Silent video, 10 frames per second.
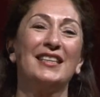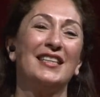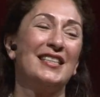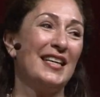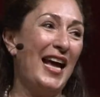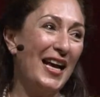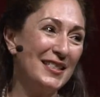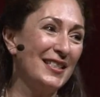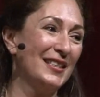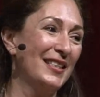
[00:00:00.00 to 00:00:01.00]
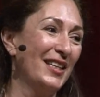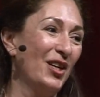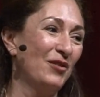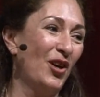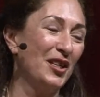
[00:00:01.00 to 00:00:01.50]
the tenacity
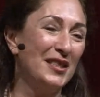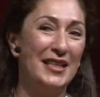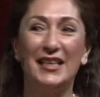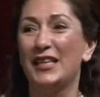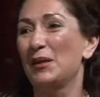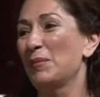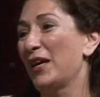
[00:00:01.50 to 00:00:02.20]
of our team